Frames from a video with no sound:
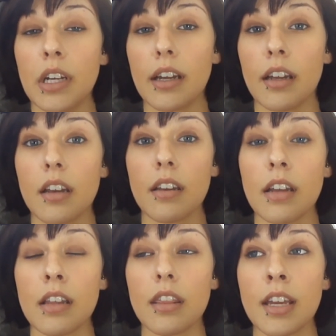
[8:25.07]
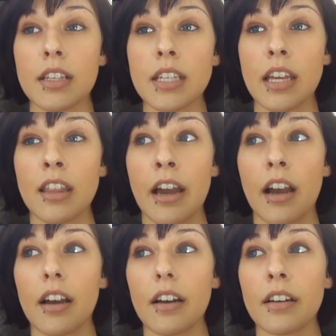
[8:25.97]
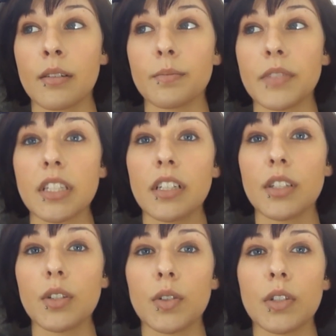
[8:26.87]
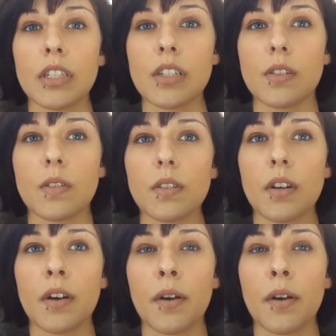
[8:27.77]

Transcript: And things like that. Say a student is